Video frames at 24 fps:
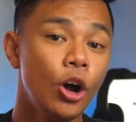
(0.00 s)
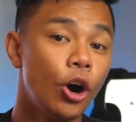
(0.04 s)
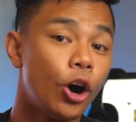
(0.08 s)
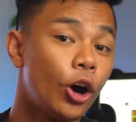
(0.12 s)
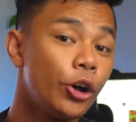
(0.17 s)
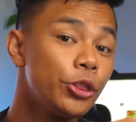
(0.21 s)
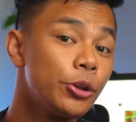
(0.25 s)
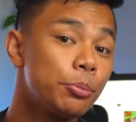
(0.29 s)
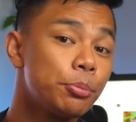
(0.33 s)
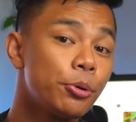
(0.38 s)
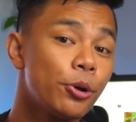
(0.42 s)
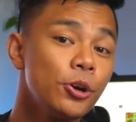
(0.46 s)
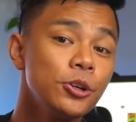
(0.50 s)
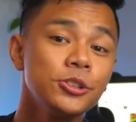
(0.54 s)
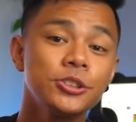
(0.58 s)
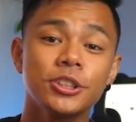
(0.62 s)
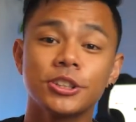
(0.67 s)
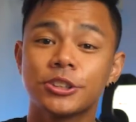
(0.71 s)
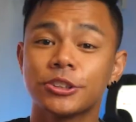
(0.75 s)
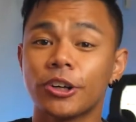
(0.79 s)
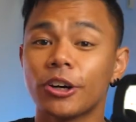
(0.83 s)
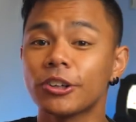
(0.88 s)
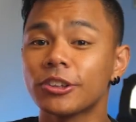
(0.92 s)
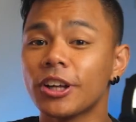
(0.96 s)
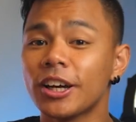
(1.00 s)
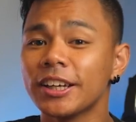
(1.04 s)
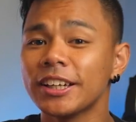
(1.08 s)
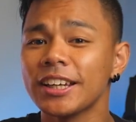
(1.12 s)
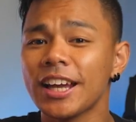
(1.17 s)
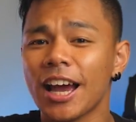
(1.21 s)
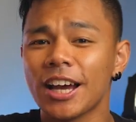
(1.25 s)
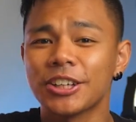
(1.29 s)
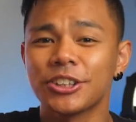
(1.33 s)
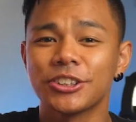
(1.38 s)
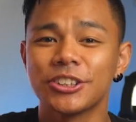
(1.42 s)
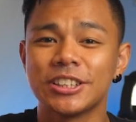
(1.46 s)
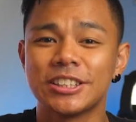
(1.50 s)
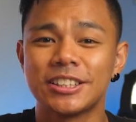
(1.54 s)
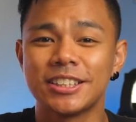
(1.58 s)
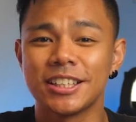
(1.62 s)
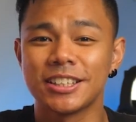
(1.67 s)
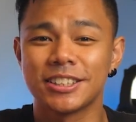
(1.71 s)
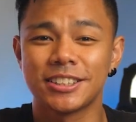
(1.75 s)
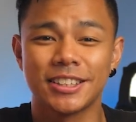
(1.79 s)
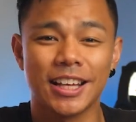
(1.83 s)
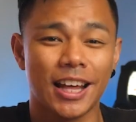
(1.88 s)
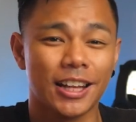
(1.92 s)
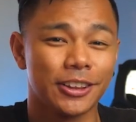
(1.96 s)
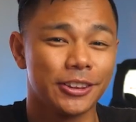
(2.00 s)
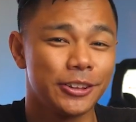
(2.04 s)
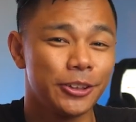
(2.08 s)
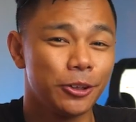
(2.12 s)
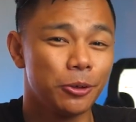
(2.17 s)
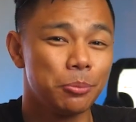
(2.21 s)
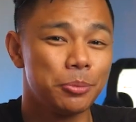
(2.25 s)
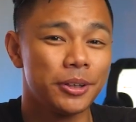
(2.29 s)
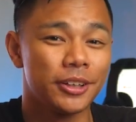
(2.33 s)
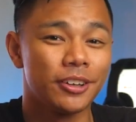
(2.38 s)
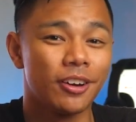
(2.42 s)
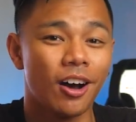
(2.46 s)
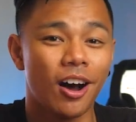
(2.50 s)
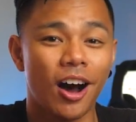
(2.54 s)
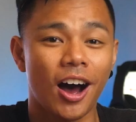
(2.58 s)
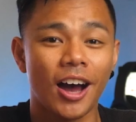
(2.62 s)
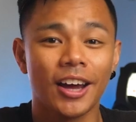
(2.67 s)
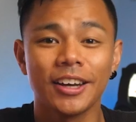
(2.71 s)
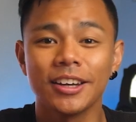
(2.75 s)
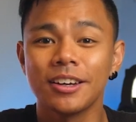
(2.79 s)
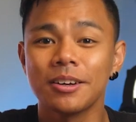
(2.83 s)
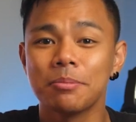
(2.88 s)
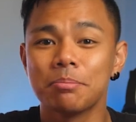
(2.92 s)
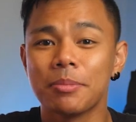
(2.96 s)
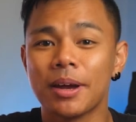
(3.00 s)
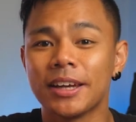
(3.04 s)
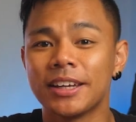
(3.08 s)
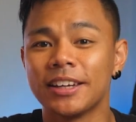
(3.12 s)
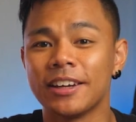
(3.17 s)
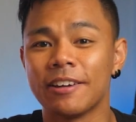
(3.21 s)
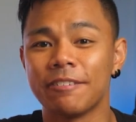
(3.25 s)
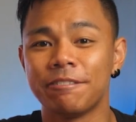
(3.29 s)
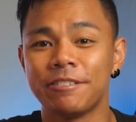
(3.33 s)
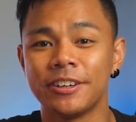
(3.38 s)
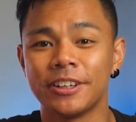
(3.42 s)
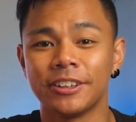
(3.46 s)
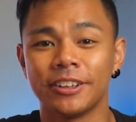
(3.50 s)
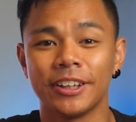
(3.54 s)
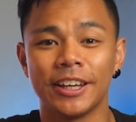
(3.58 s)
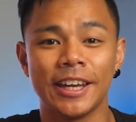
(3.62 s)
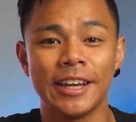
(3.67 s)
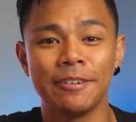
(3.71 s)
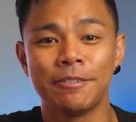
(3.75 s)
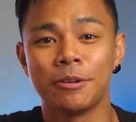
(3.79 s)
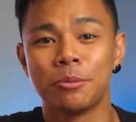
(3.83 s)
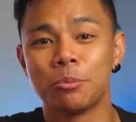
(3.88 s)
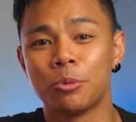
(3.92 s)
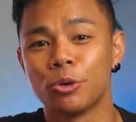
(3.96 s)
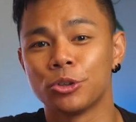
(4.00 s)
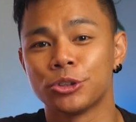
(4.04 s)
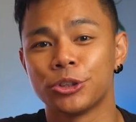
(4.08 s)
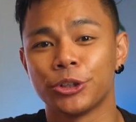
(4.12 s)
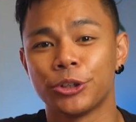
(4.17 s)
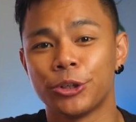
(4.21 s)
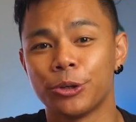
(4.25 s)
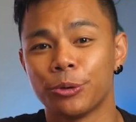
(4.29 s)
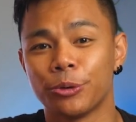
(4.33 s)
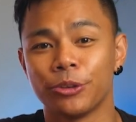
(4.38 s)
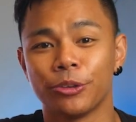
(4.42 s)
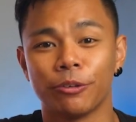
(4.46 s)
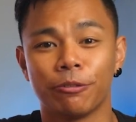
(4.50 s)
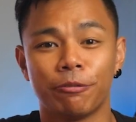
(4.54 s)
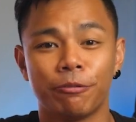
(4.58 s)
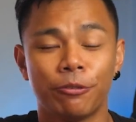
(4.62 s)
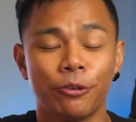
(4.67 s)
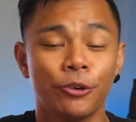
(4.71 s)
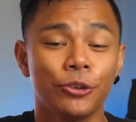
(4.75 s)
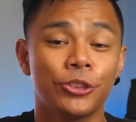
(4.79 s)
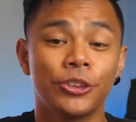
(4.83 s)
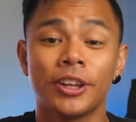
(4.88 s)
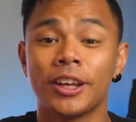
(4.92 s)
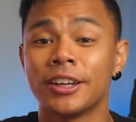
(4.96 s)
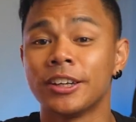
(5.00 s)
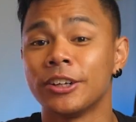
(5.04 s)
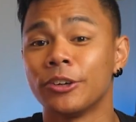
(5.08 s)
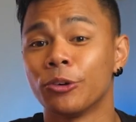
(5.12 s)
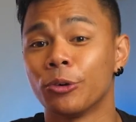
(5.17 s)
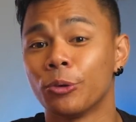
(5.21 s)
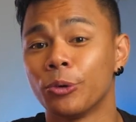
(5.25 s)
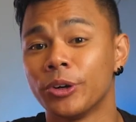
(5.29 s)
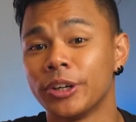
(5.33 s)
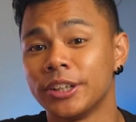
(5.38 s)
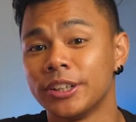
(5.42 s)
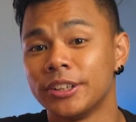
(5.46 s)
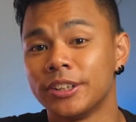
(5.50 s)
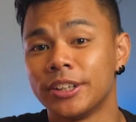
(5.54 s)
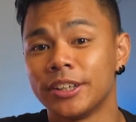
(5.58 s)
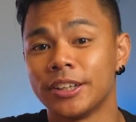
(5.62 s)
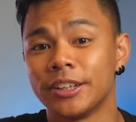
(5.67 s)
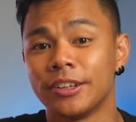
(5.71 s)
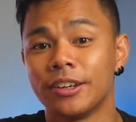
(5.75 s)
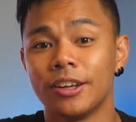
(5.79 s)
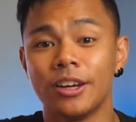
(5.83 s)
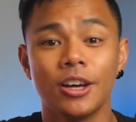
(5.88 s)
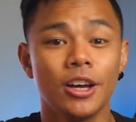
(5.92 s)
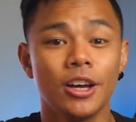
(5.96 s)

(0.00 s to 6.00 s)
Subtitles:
On the Pros, the sock lining actually sits that little bit higher, making it feel even more secure on the foot than it already did.